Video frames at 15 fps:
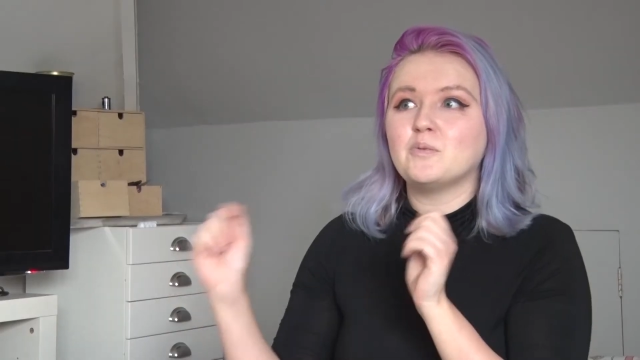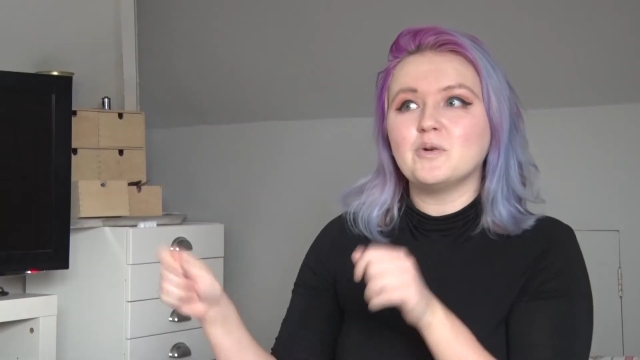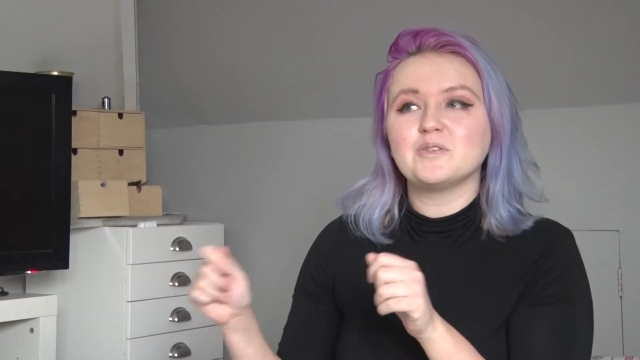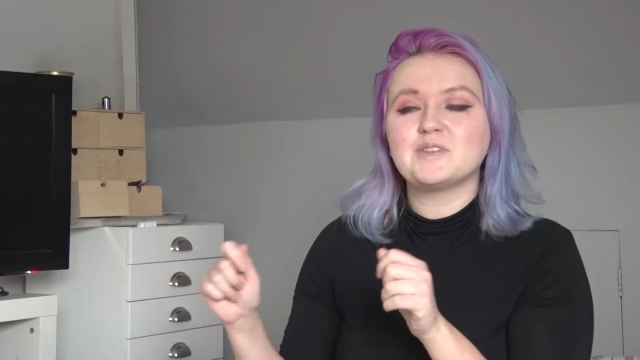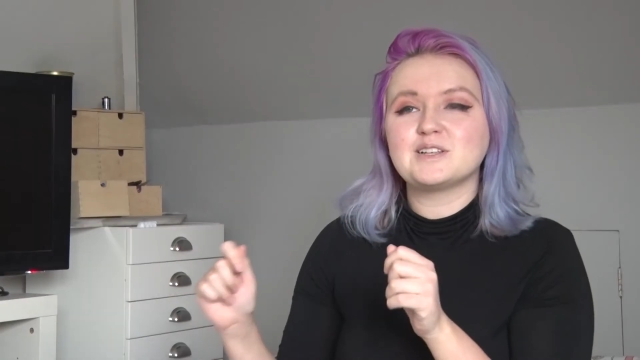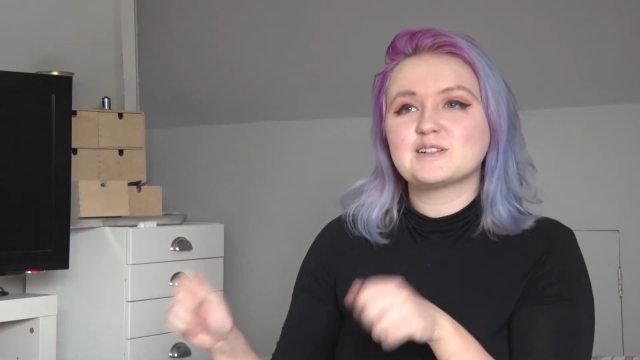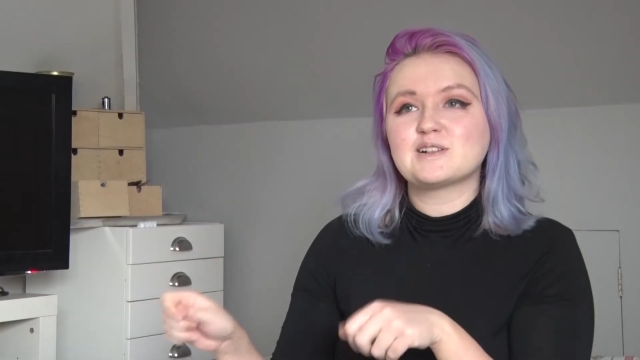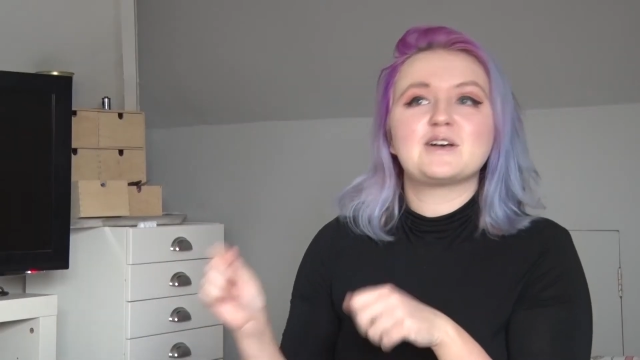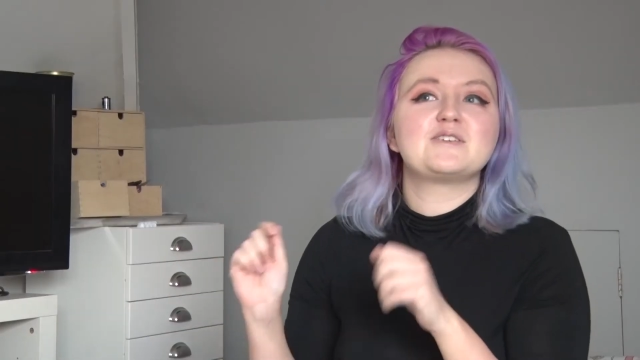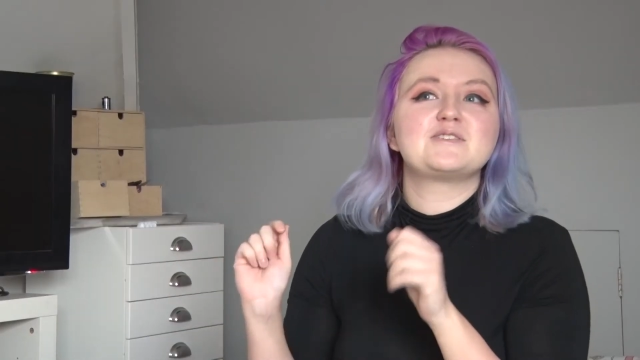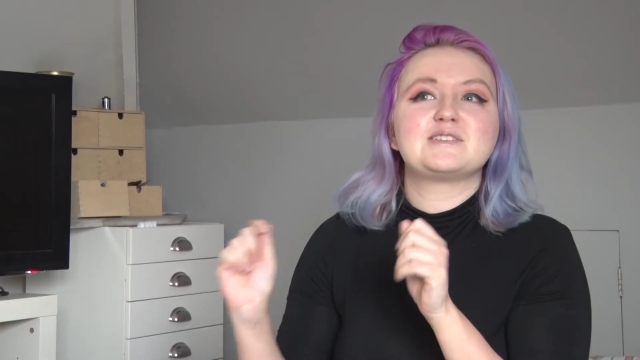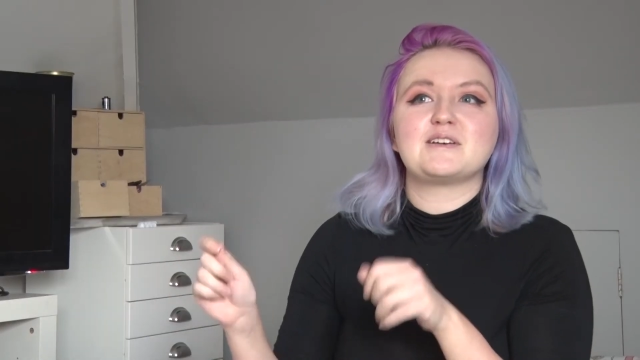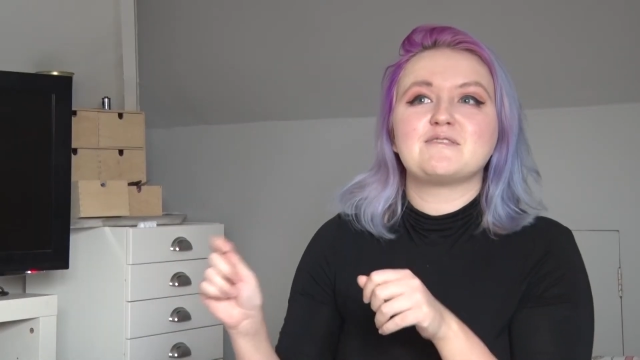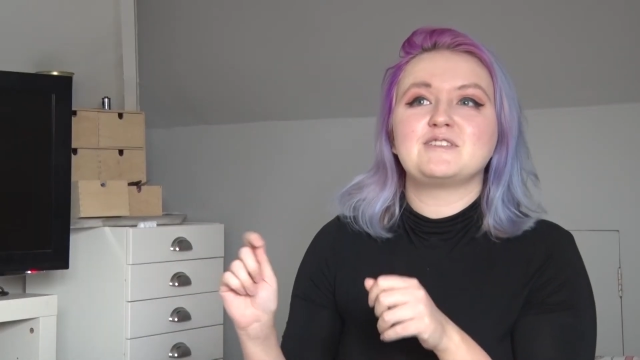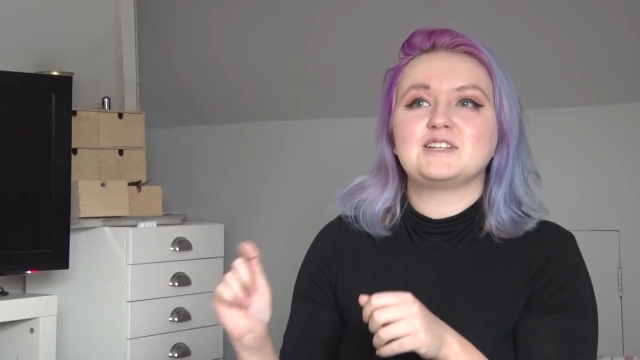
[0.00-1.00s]
worn these
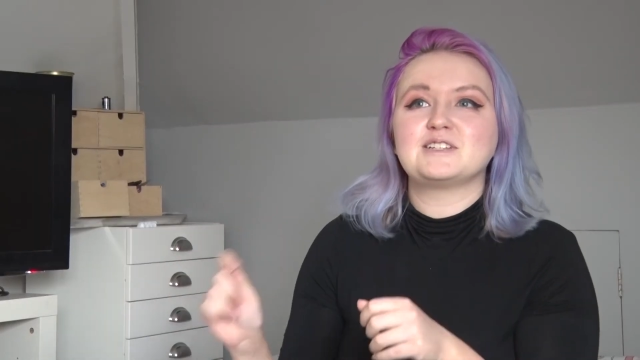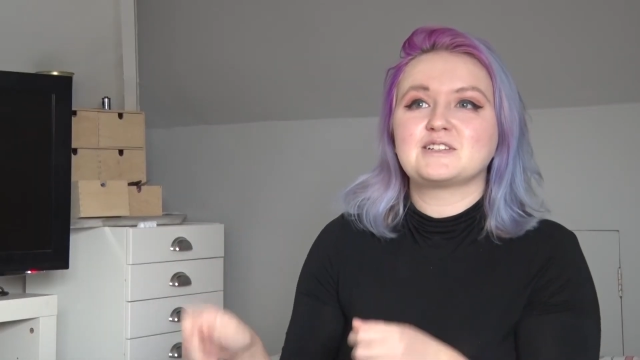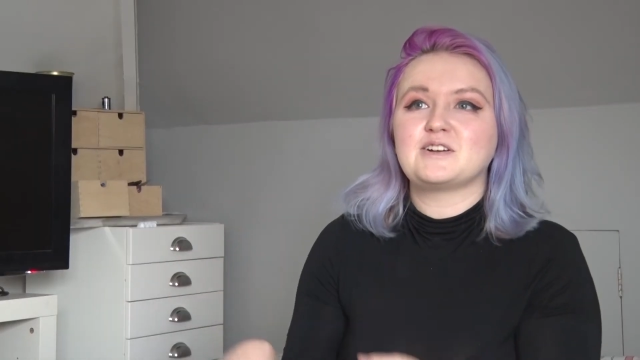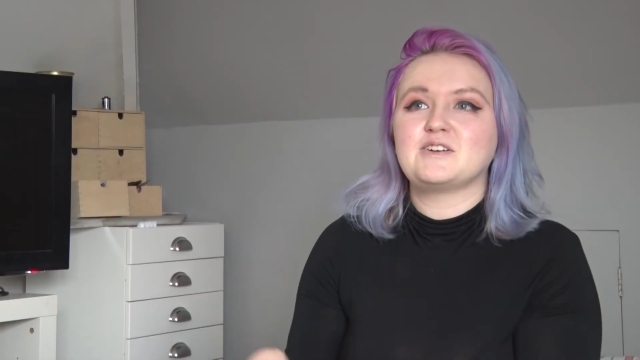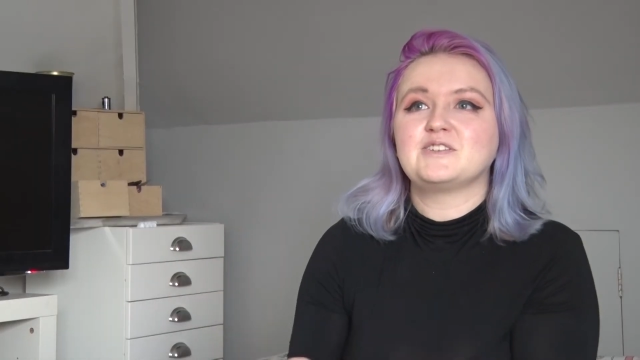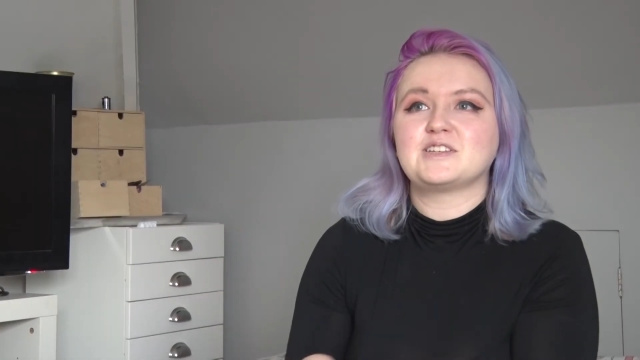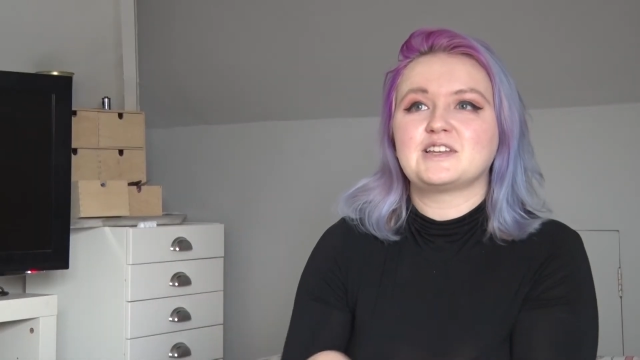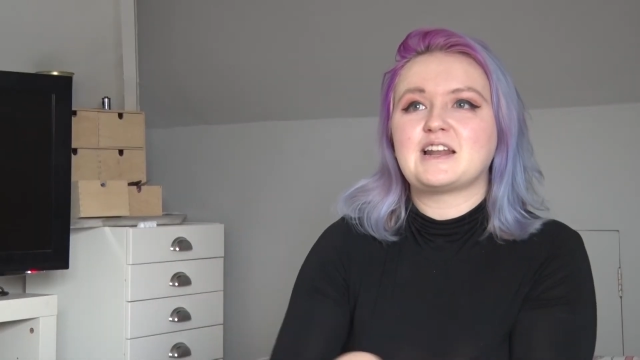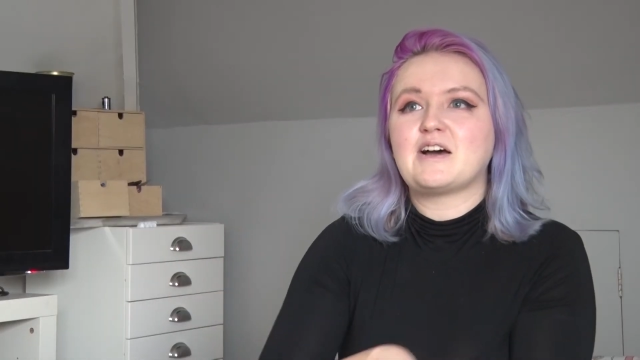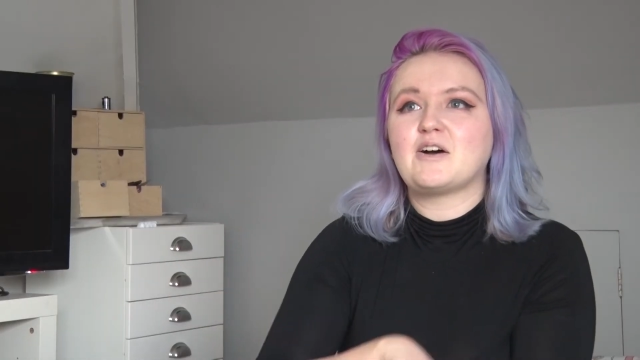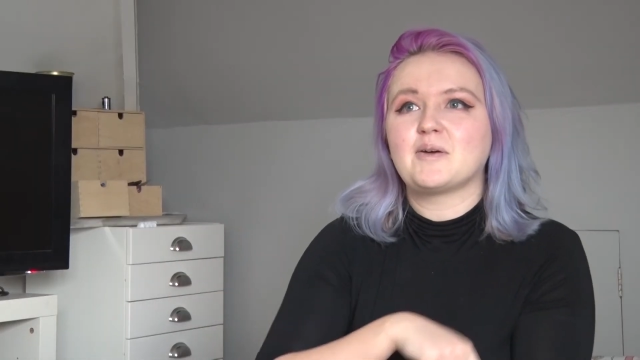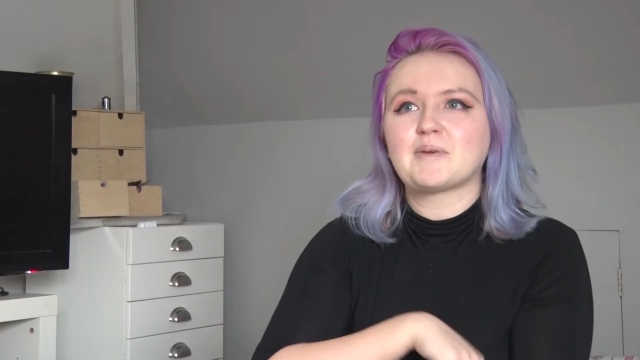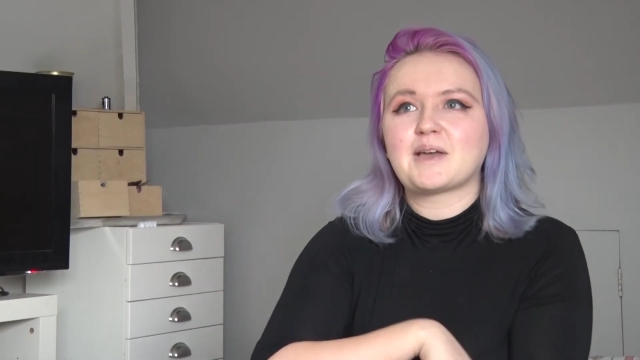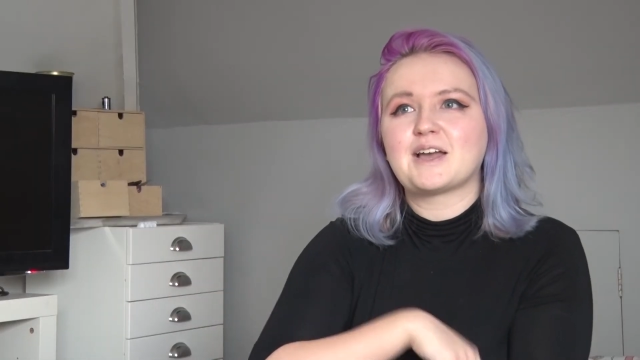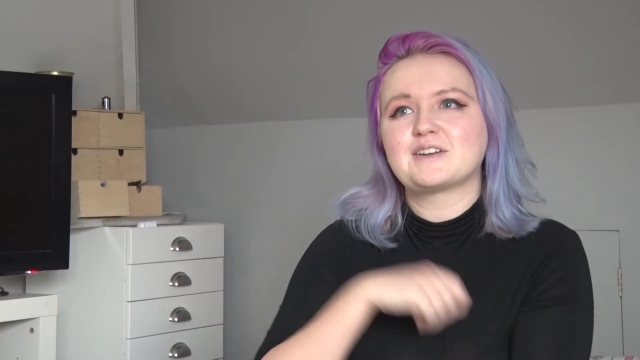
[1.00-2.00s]
clothes, loved these clothes, and now
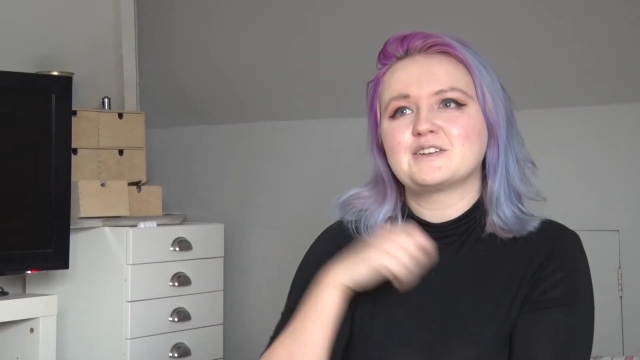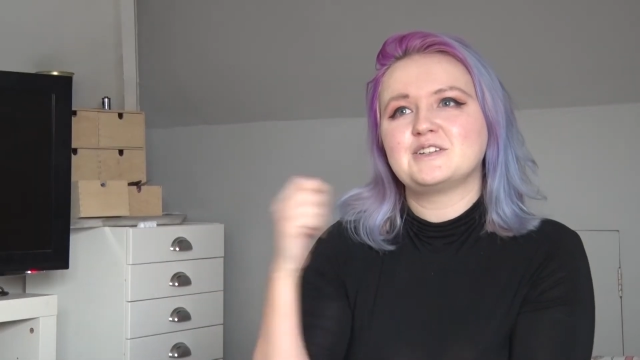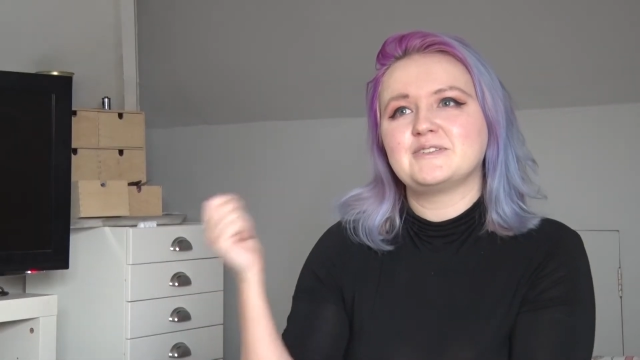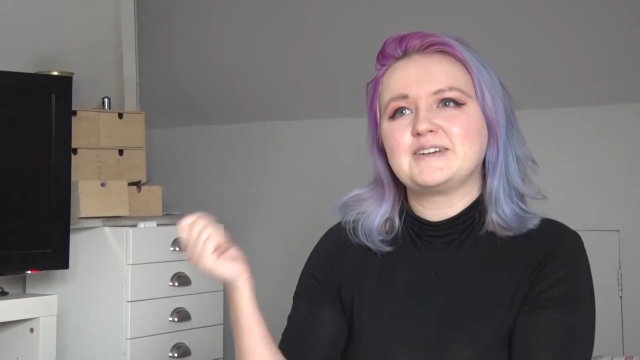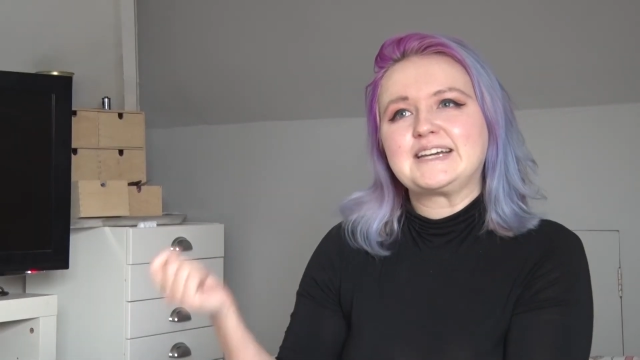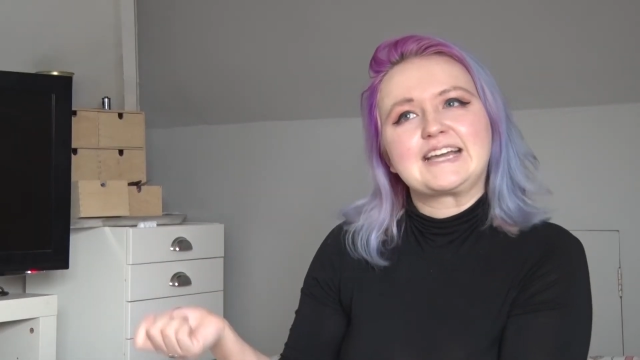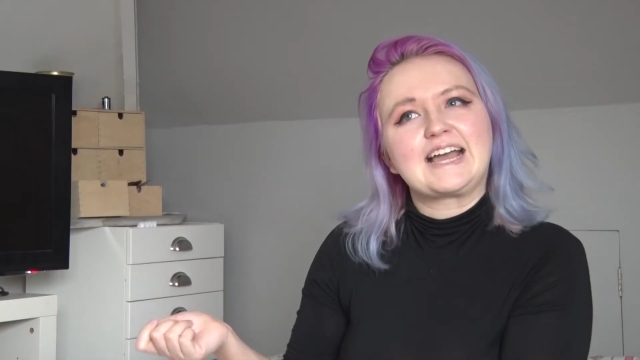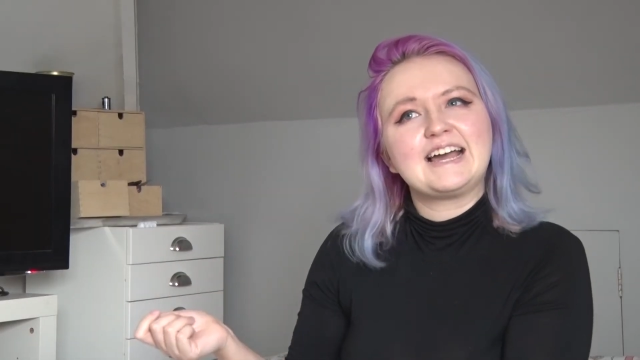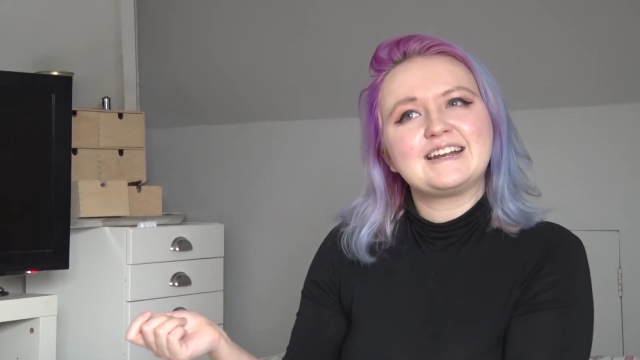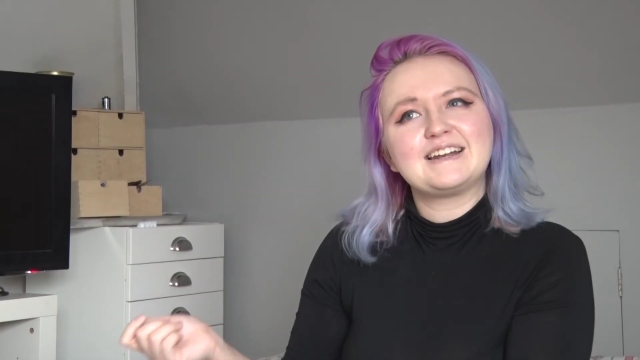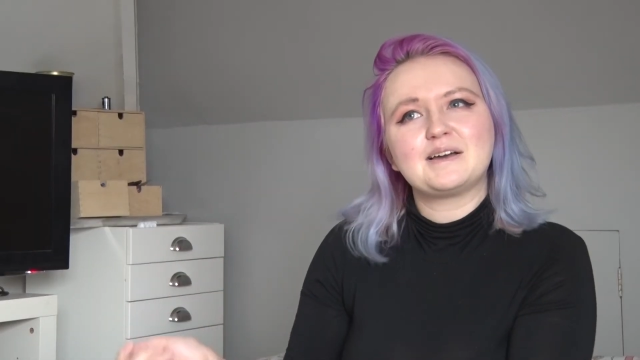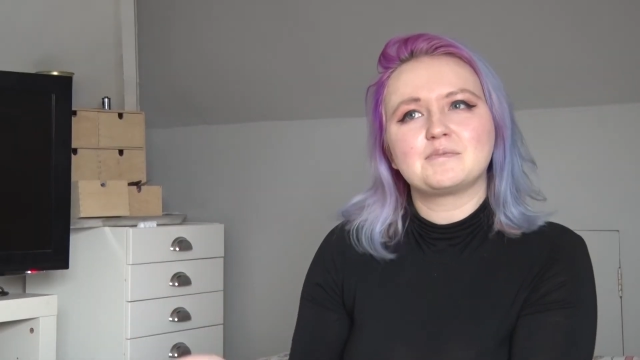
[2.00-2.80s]
I'm getting to do it again.